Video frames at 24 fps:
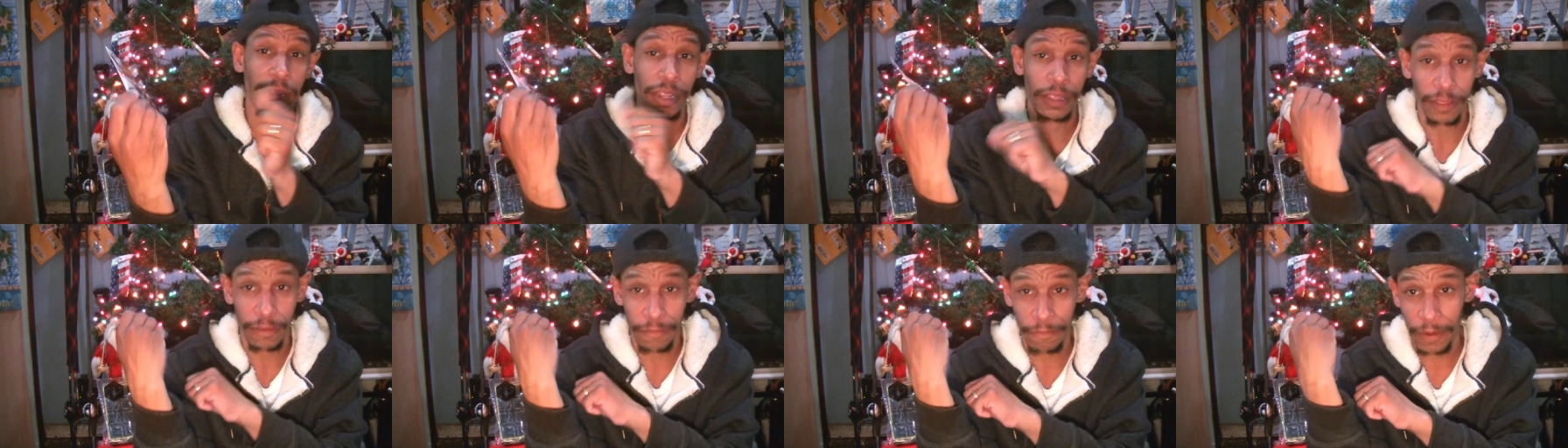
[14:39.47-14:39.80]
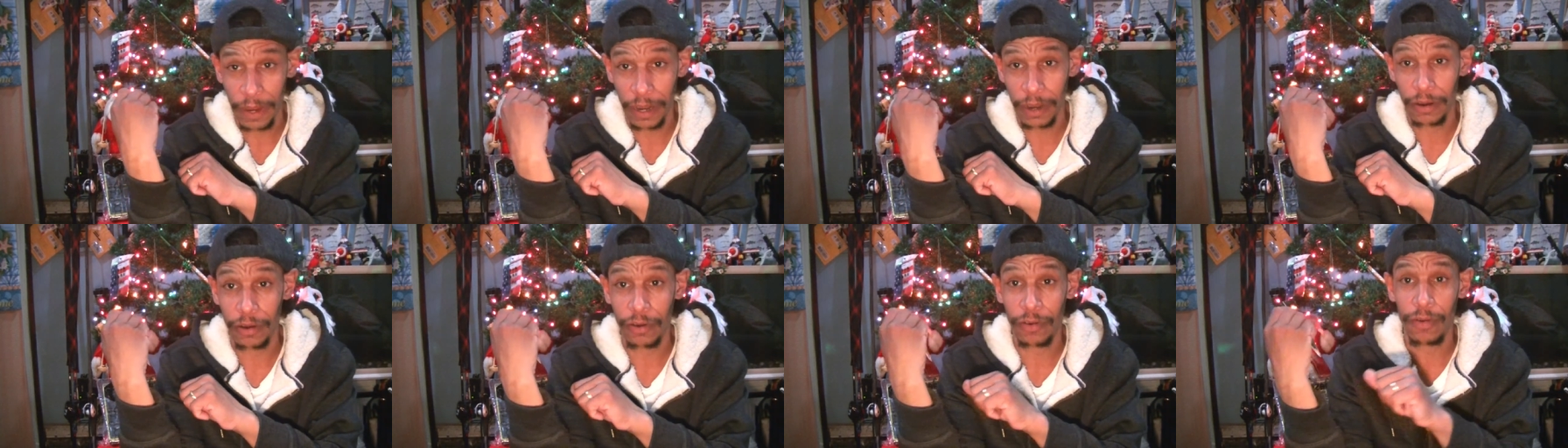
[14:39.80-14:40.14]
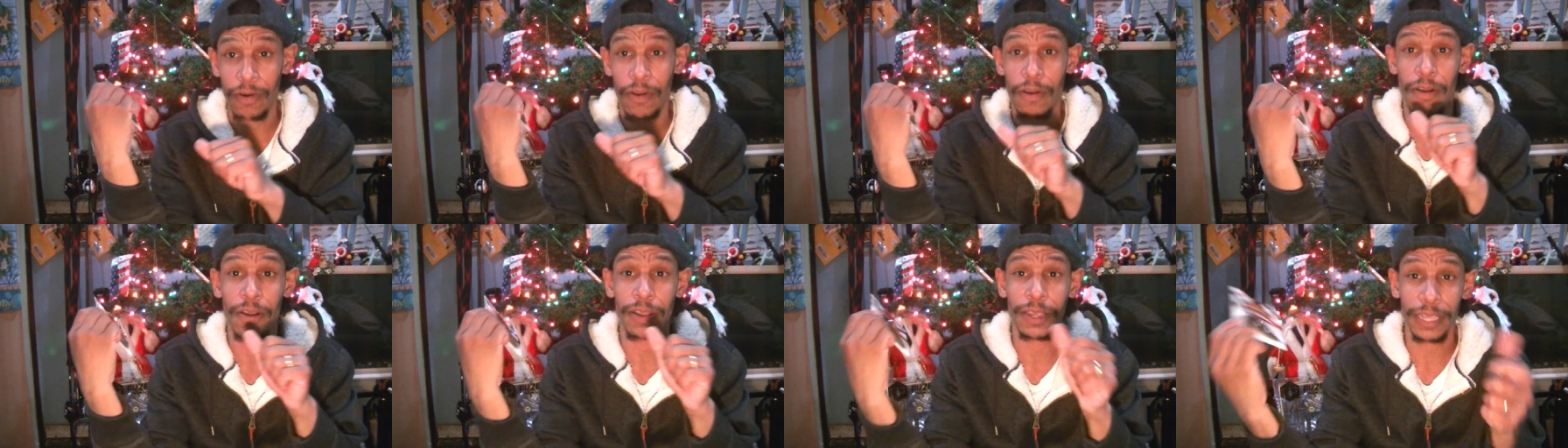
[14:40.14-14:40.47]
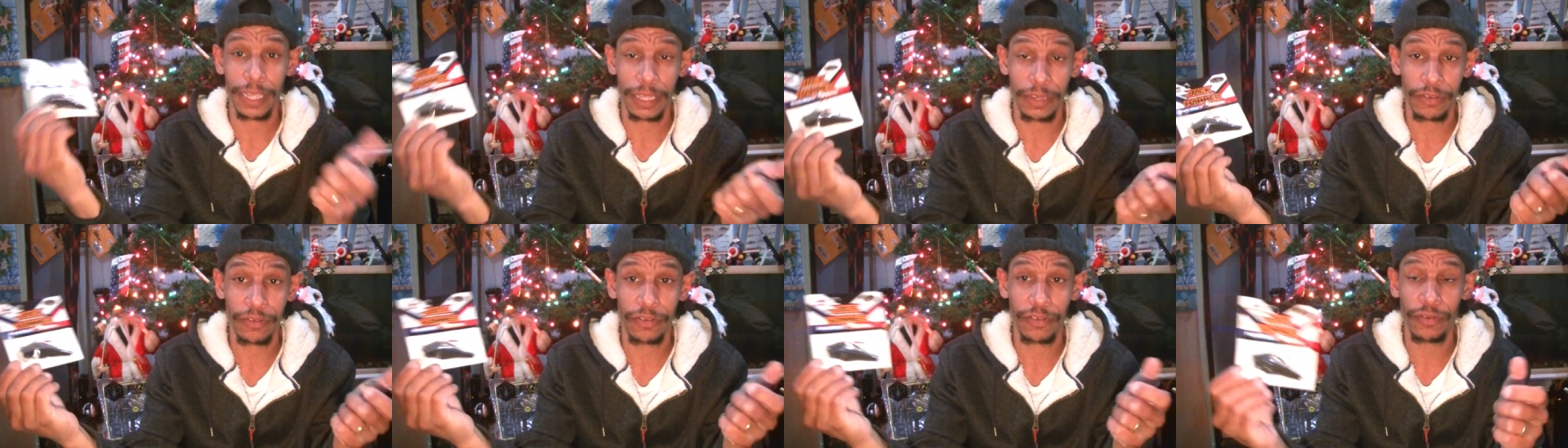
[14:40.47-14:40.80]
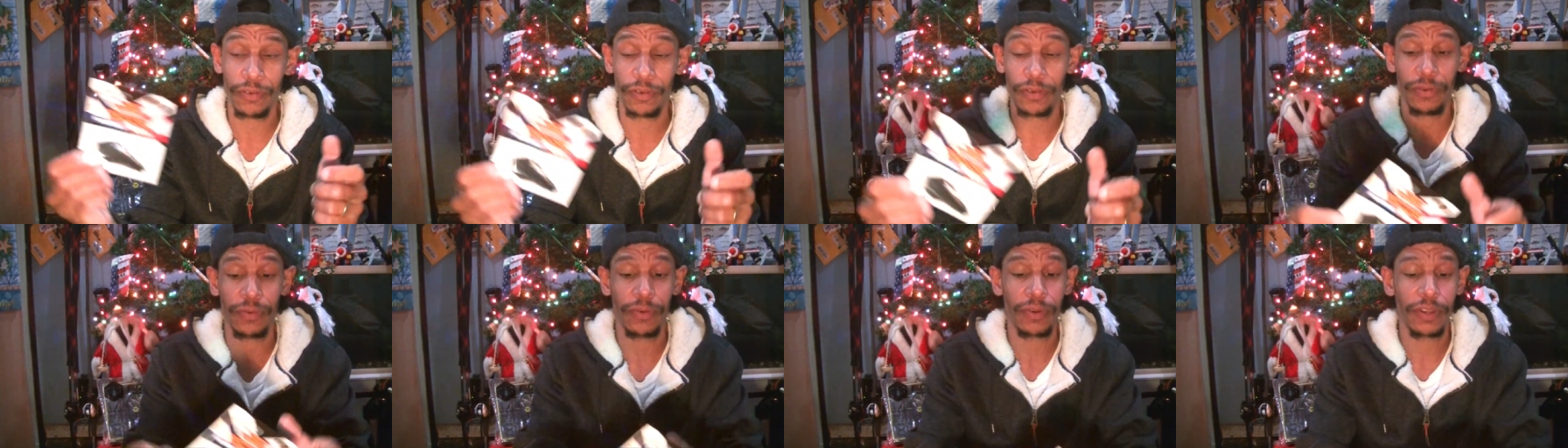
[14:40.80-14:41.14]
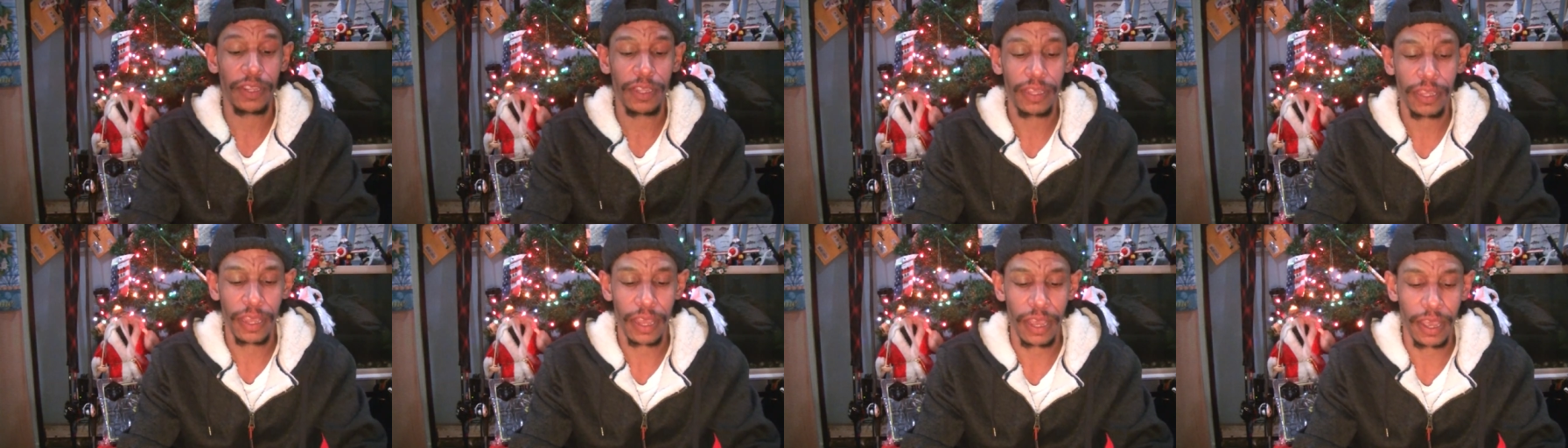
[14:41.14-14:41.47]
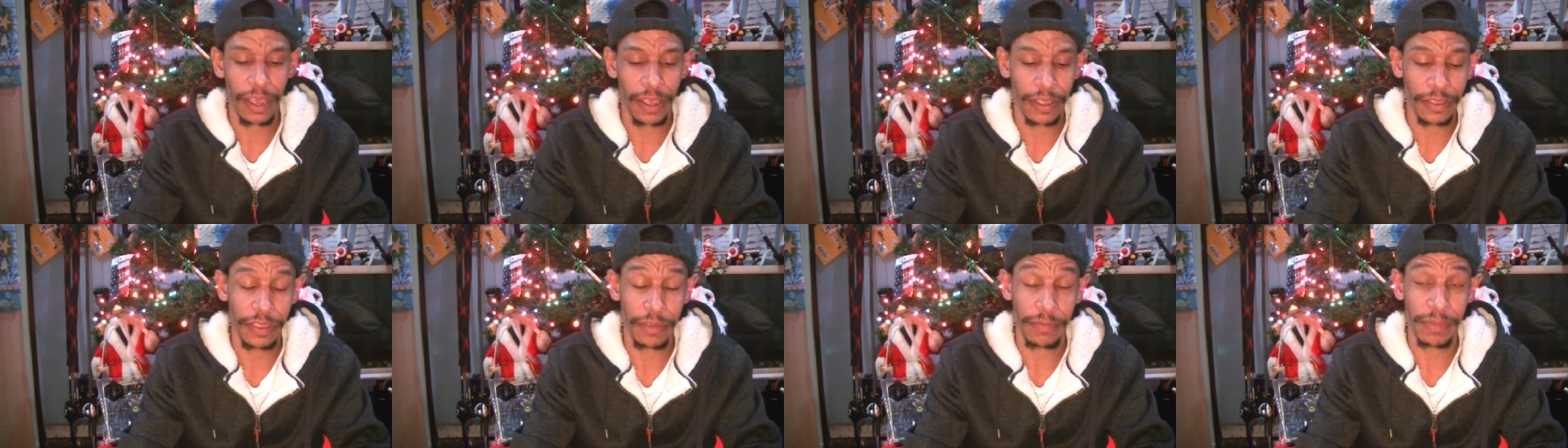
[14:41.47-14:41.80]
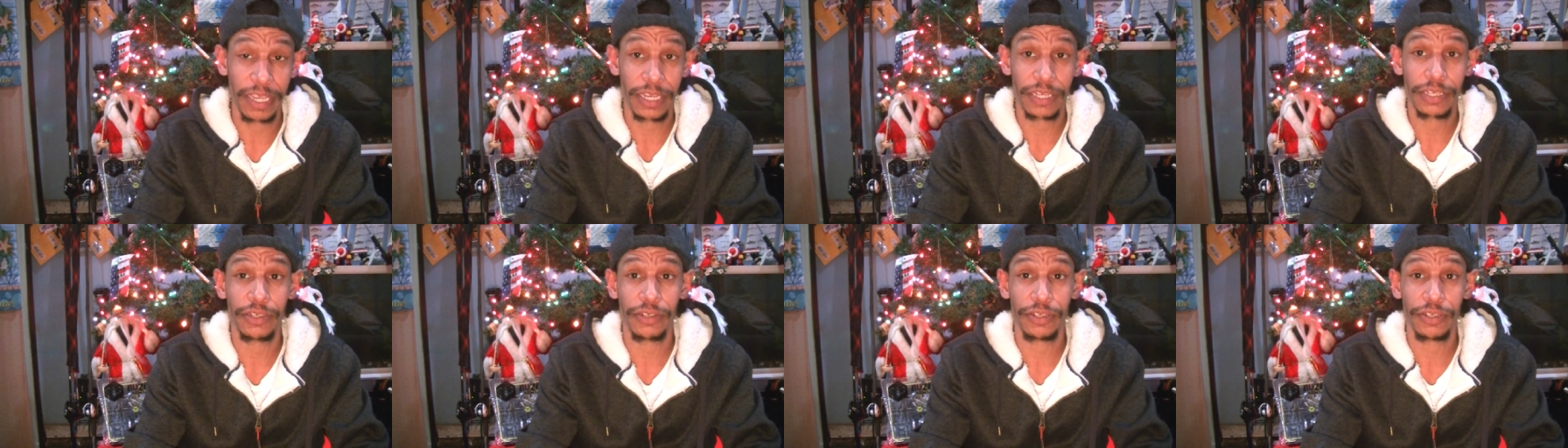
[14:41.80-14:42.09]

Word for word: in the fire craw into uh, the mix.